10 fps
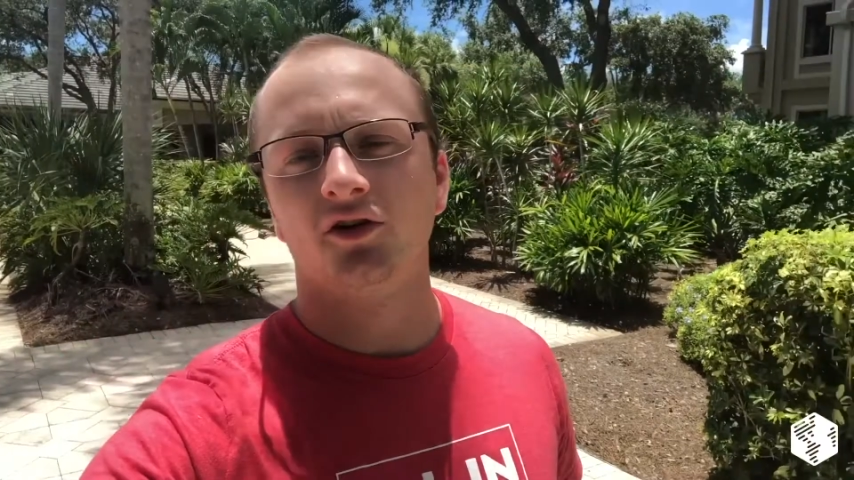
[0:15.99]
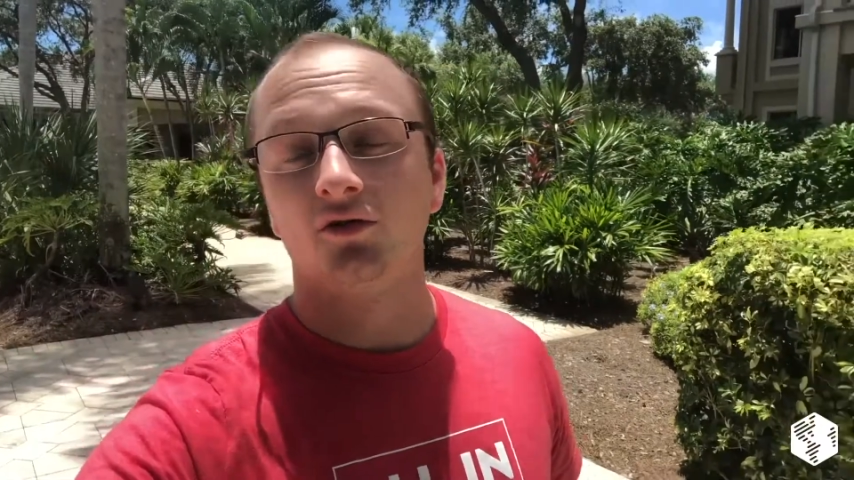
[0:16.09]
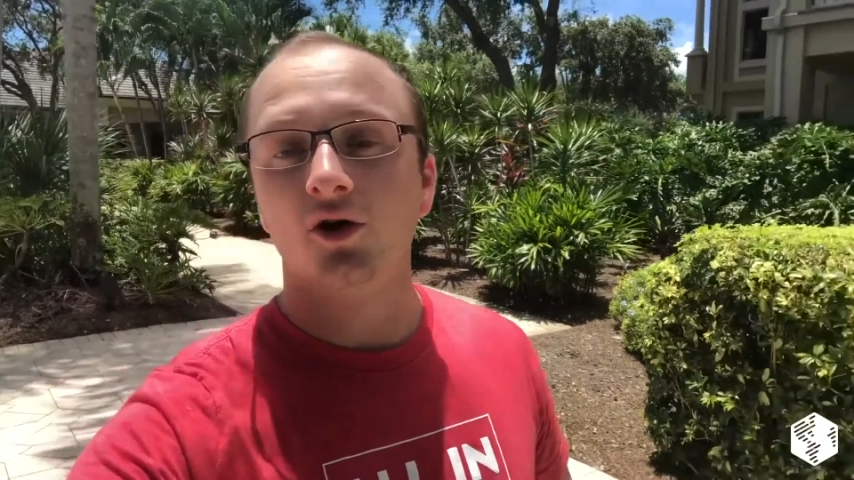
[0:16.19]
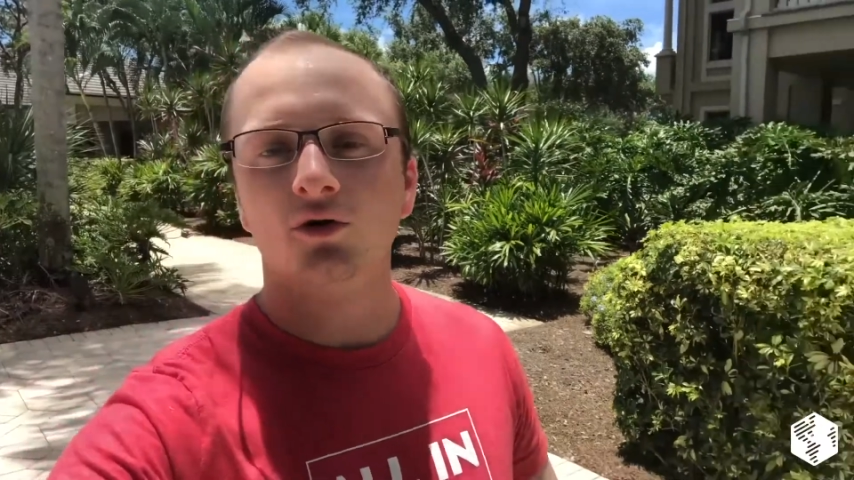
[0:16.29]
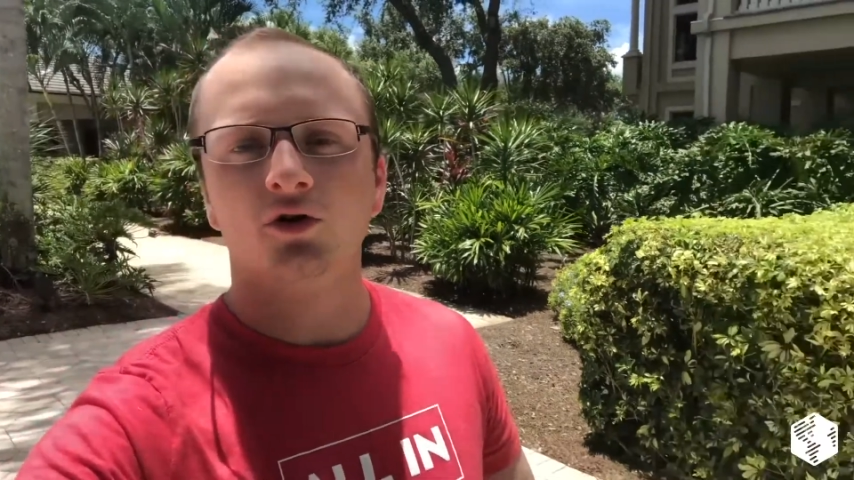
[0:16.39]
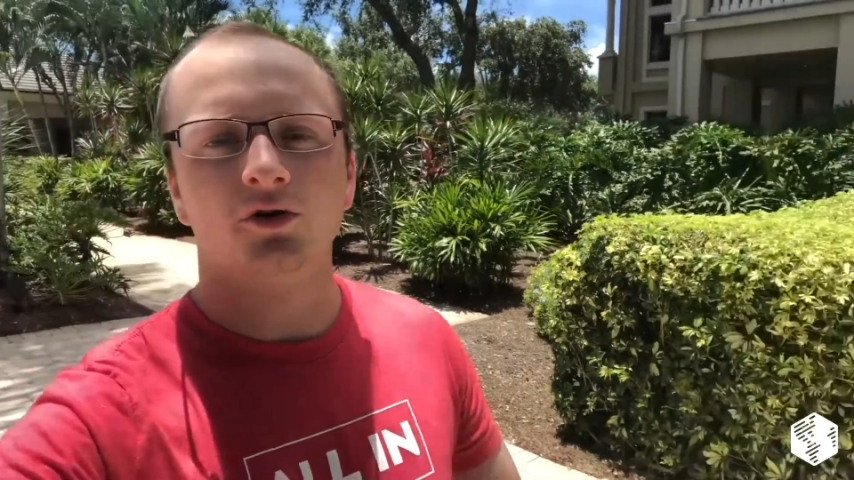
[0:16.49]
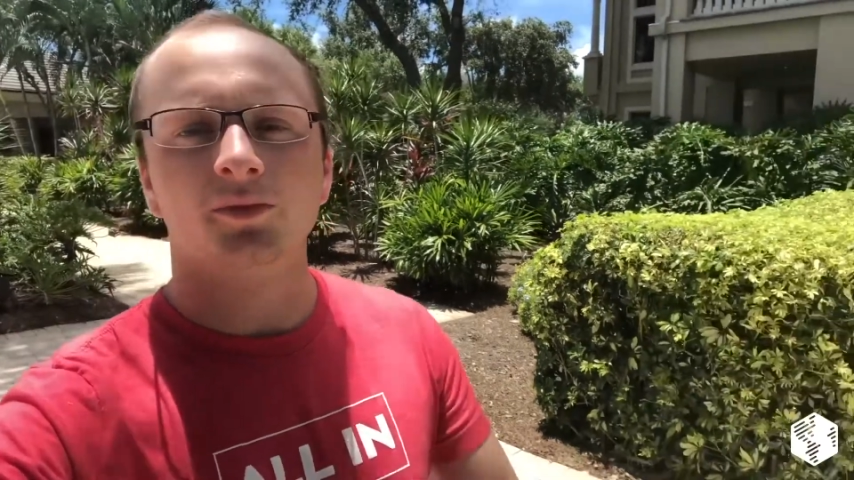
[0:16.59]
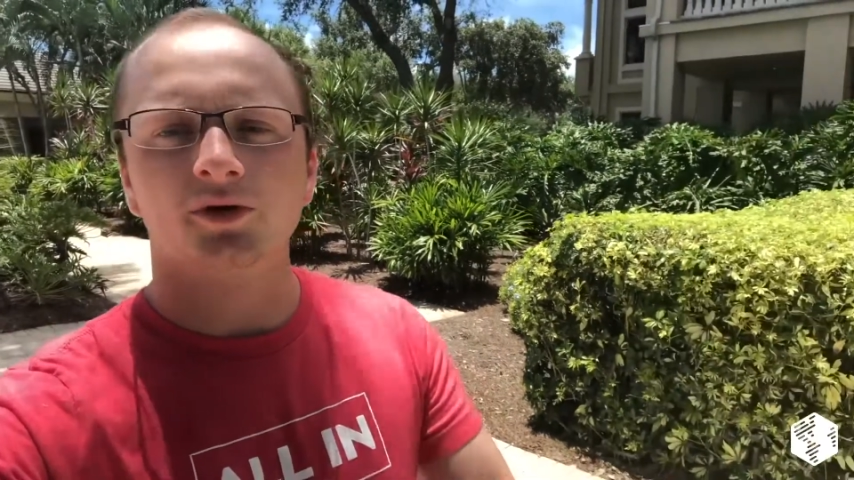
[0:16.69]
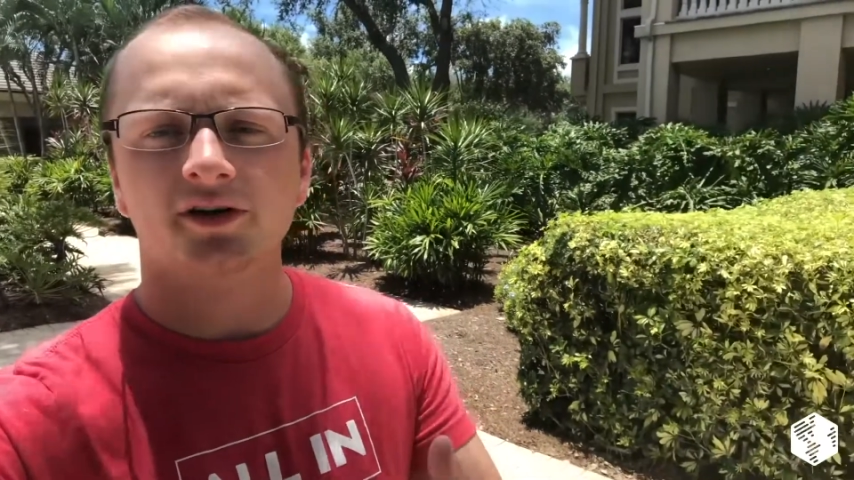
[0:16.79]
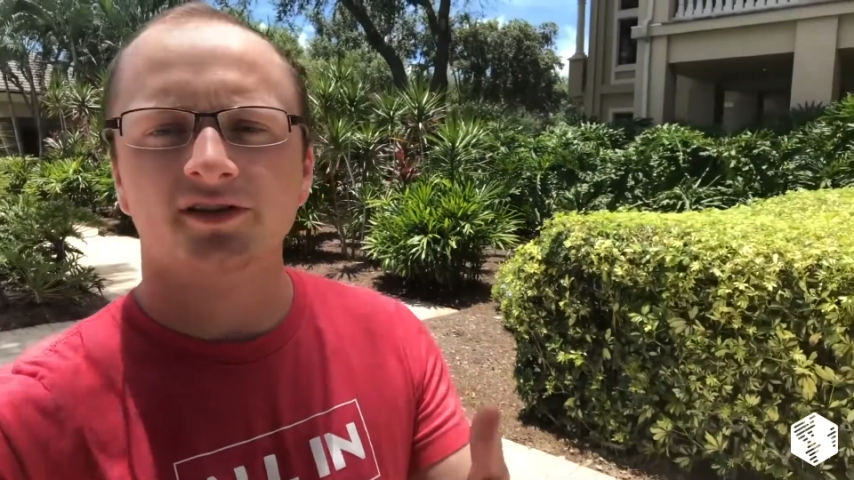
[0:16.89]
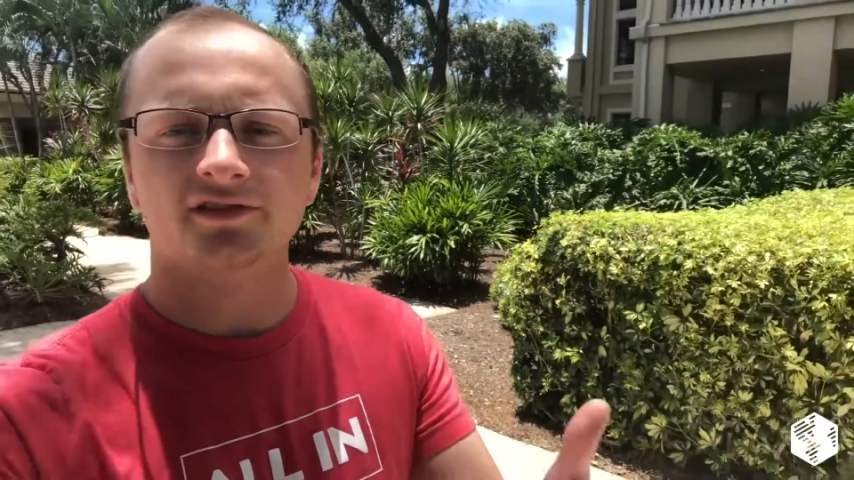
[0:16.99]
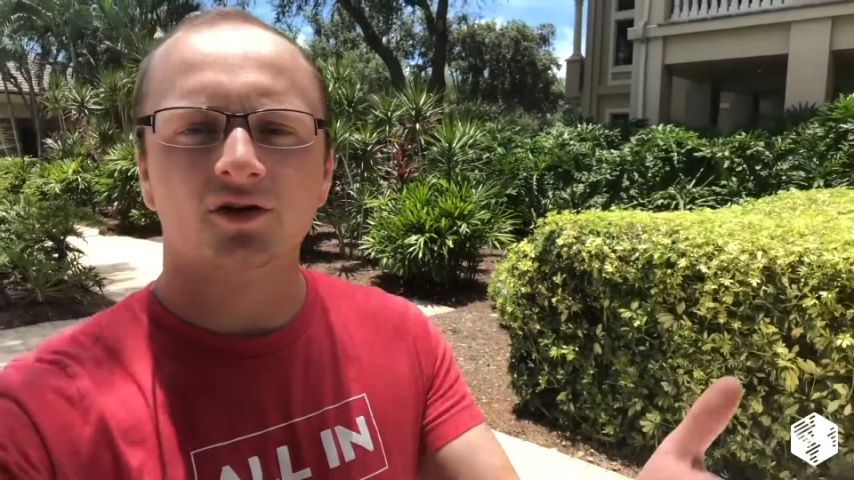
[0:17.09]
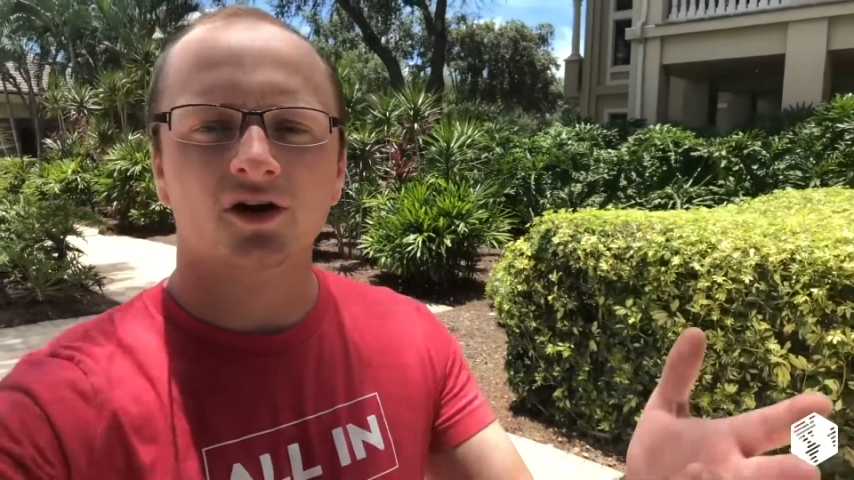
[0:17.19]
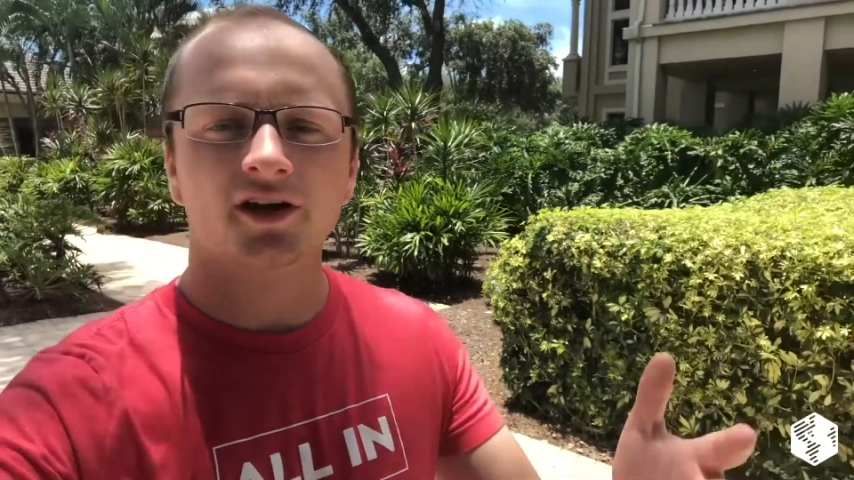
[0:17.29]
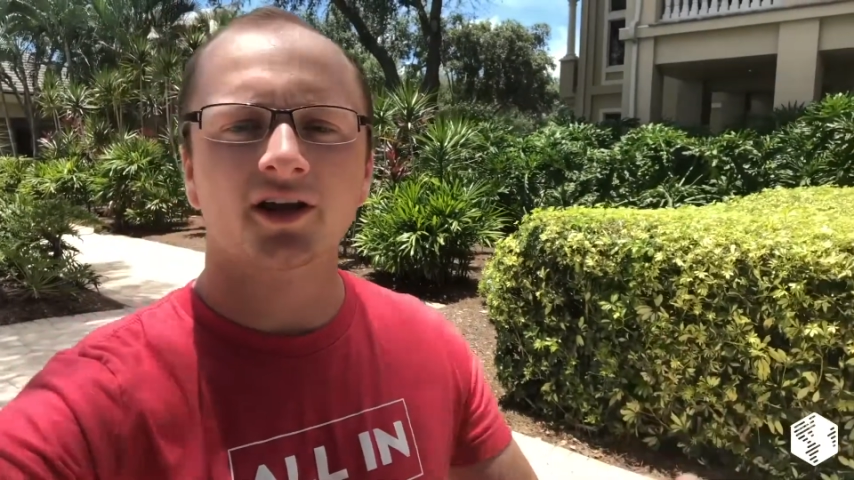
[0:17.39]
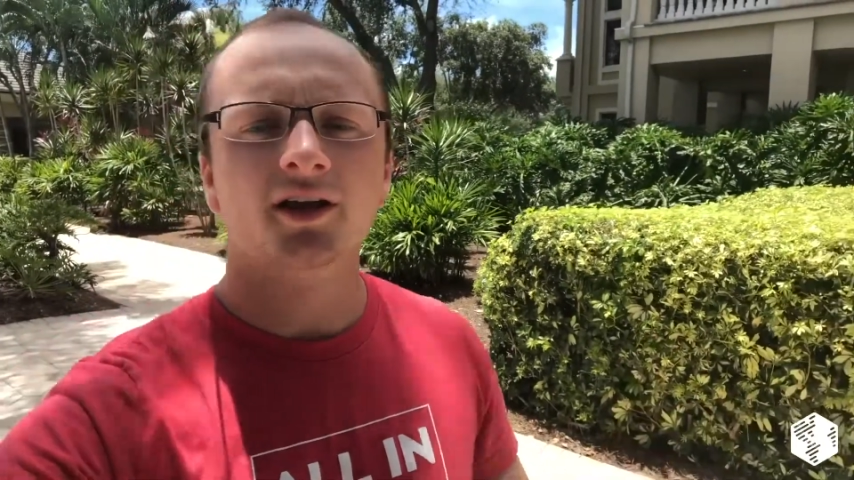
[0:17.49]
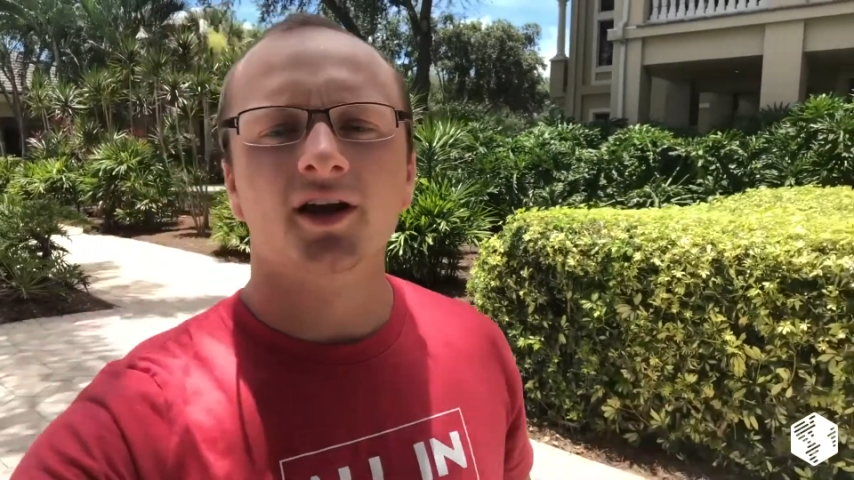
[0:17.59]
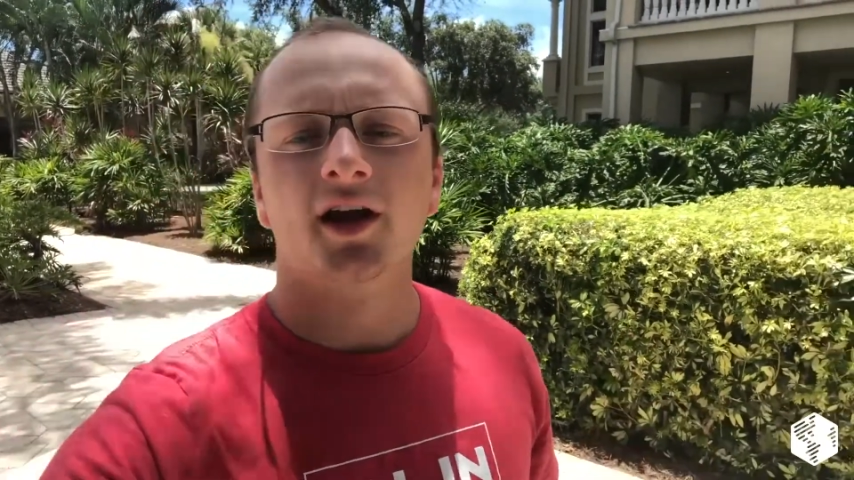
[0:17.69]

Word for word: your local community starting,